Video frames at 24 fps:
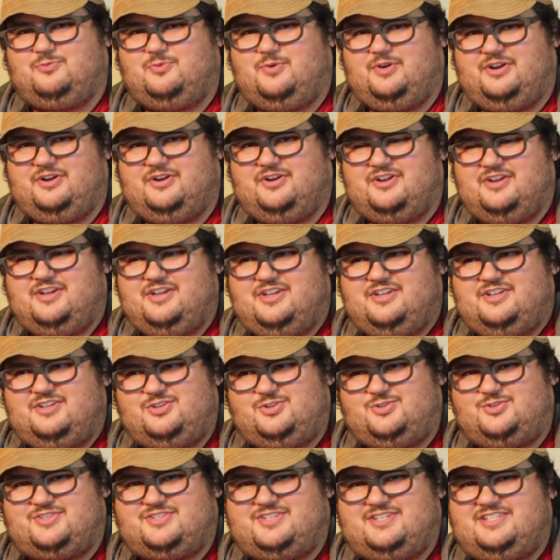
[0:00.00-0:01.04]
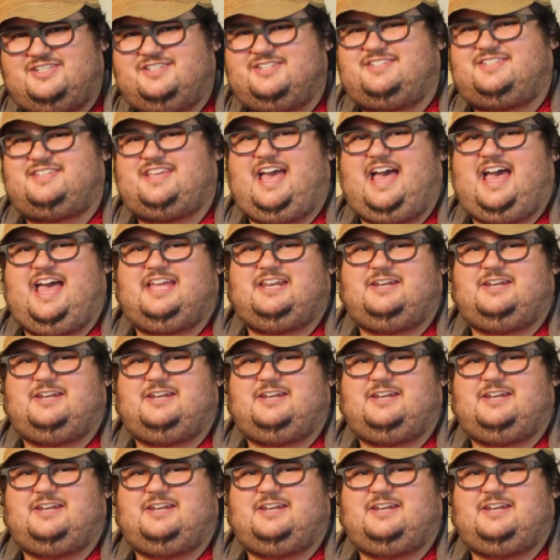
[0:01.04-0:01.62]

where you see this guy